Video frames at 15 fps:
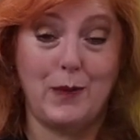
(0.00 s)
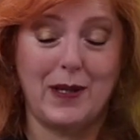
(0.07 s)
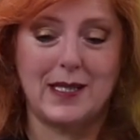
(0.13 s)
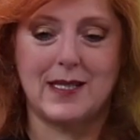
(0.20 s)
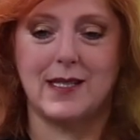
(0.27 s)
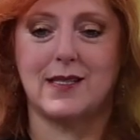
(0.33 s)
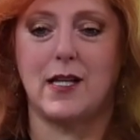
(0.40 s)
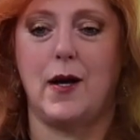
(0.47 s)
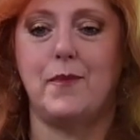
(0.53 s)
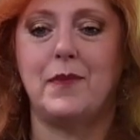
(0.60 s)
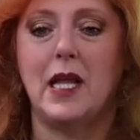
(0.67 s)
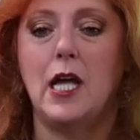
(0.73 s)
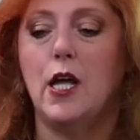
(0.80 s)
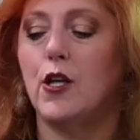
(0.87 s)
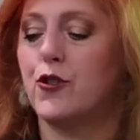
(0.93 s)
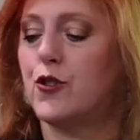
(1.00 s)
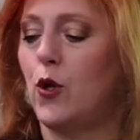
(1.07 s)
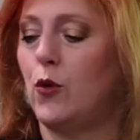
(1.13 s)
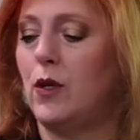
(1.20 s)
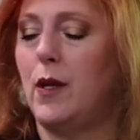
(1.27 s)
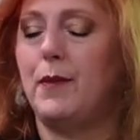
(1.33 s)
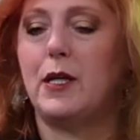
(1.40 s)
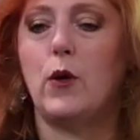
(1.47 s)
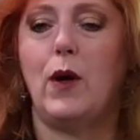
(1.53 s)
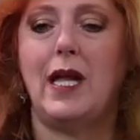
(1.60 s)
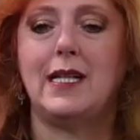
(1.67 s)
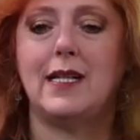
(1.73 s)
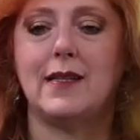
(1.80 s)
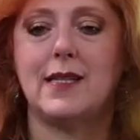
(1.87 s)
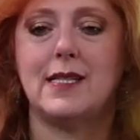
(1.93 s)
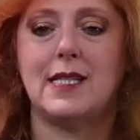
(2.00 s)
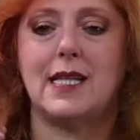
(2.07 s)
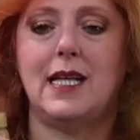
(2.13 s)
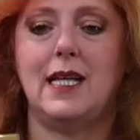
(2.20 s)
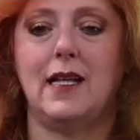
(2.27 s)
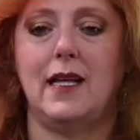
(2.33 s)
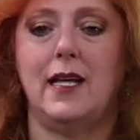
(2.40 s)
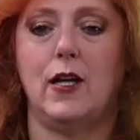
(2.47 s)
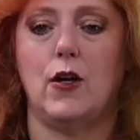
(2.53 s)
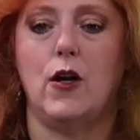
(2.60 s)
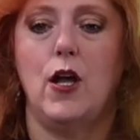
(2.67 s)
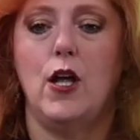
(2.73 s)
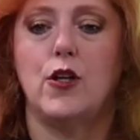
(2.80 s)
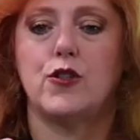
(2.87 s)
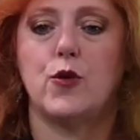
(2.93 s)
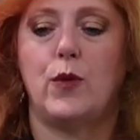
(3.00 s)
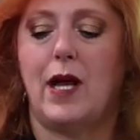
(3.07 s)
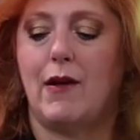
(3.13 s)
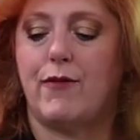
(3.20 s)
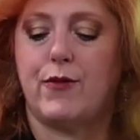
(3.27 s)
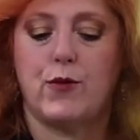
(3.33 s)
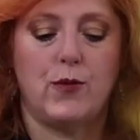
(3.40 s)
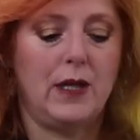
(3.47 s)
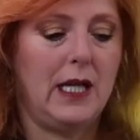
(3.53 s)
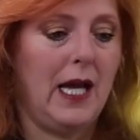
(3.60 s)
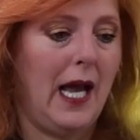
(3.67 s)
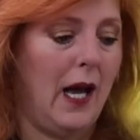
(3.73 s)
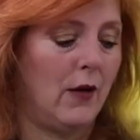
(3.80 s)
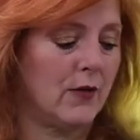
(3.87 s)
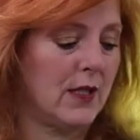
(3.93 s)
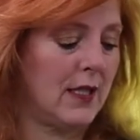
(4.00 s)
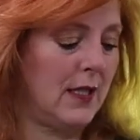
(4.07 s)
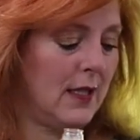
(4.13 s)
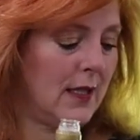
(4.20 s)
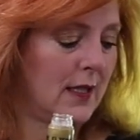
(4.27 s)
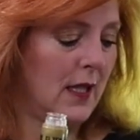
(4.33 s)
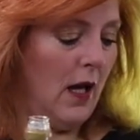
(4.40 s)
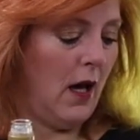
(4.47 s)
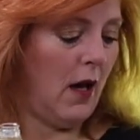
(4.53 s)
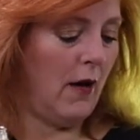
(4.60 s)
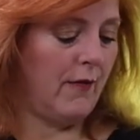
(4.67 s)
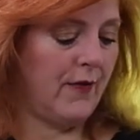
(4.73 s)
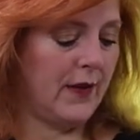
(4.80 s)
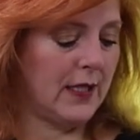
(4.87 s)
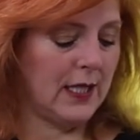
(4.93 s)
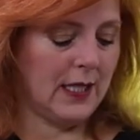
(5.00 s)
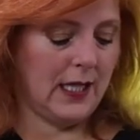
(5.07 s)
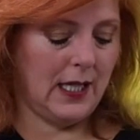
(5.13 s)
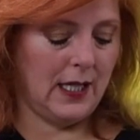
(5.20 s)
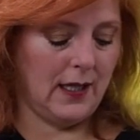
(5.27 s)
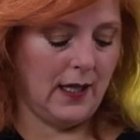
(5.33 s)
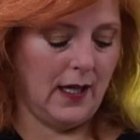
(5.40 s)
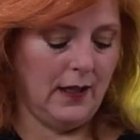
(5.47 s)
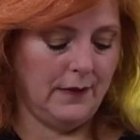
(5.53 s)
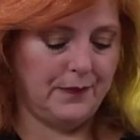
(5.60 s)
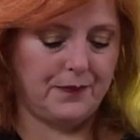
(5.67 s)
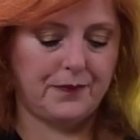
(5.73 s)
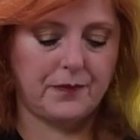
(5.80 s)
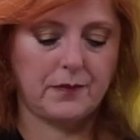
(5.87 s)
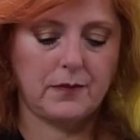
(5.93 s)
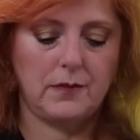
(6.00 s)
while we mix this up. So let me go ahead and get the tequila here. So we have 3 ounces of the tequila.